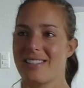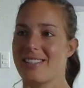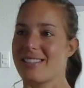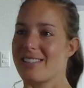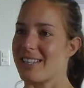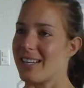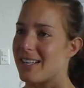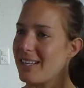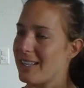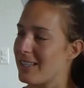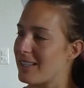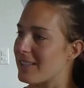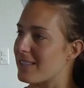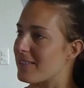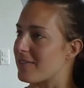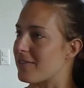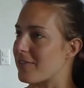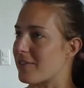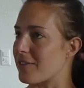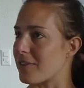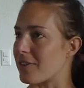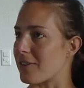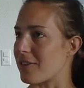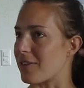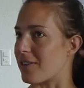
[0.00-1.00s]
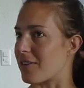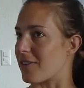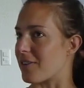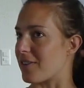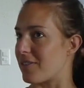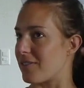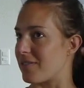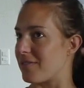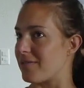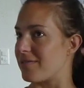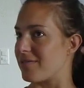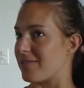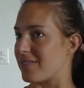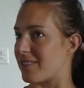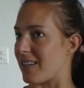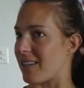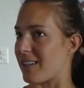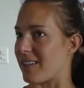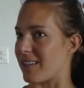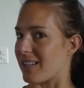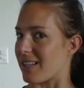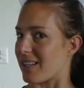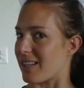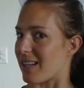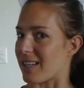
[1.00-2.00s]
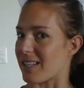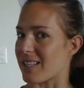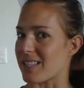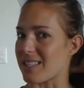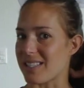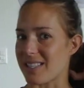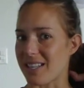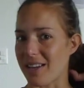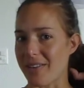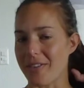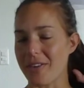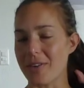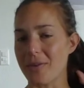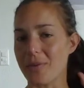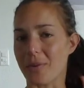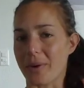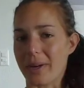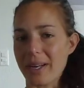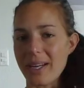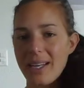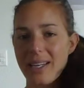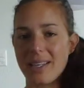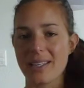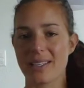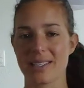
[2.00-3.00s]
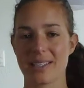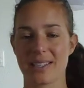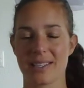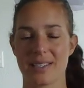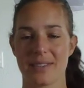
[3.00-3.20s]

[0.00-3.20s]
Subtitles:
seen it for I think like 7 weeks.